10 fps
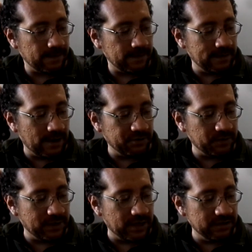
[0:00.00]
Now at the
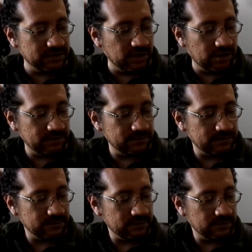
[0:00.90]
beginning of the song,
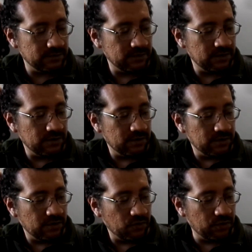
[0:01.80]

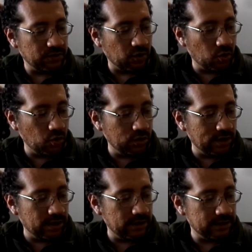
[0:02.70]
with the
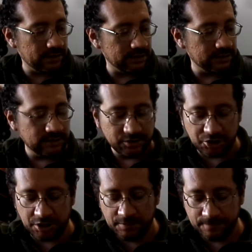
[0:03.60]
whole
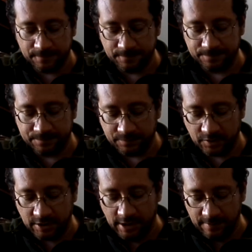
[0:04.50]
G,
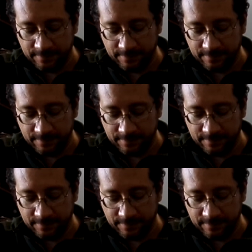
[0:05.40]
okay,